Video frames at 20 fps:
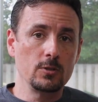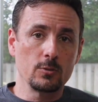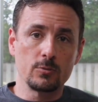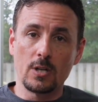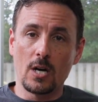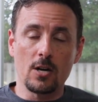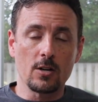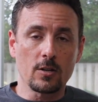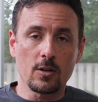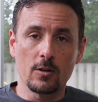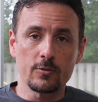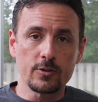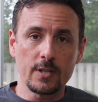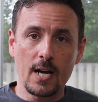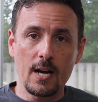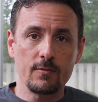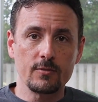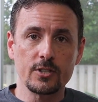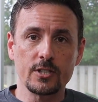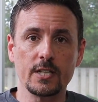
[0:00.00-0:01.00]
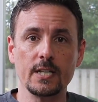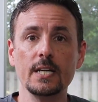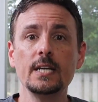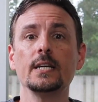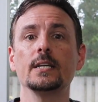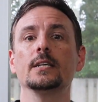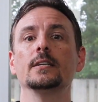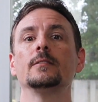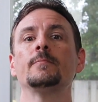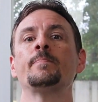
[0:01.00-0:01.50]
dollar cost averaging
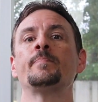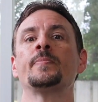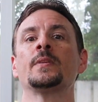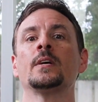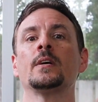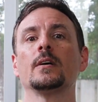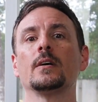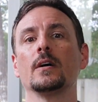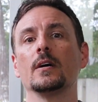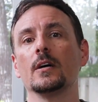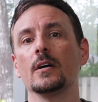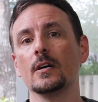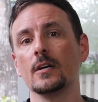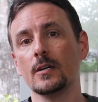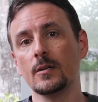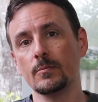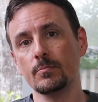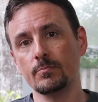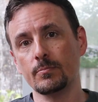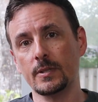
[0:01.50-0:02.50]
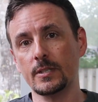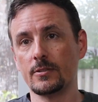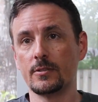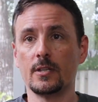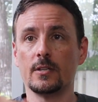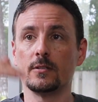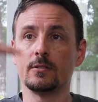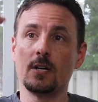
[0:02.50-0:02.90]
in. But instead of